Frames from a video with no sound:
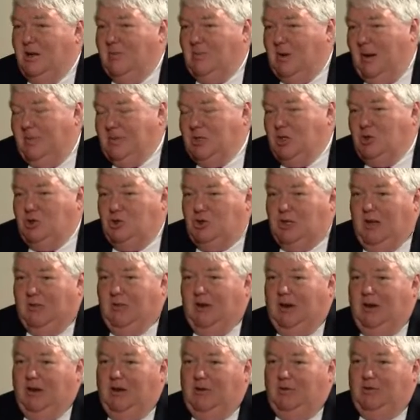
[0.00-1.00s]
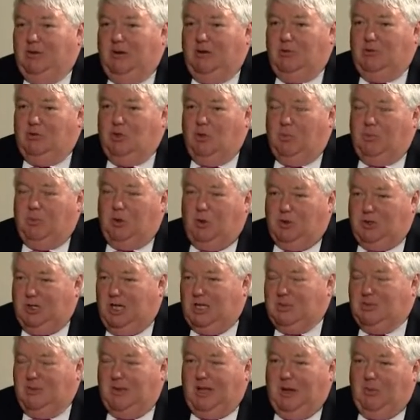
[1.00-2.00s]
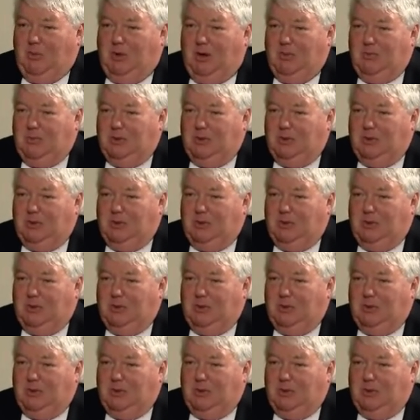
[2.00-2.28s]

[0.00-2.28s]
Perhaps generally on road projects, but that one in